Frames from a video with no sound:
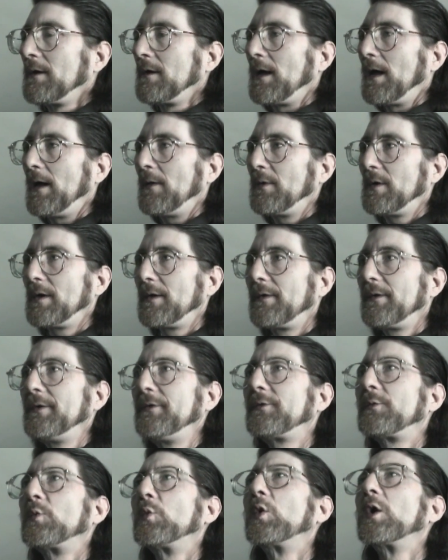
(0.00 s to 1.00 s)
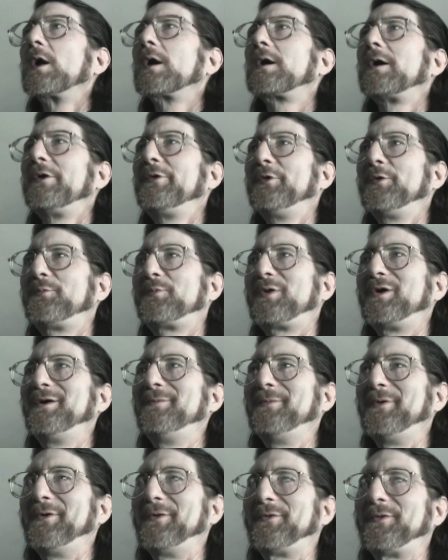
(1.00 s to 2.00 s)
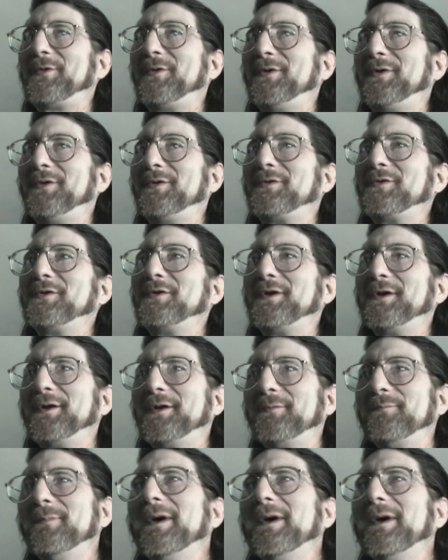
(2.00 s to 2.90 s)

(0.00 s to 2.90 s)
I would at least work on the premise that it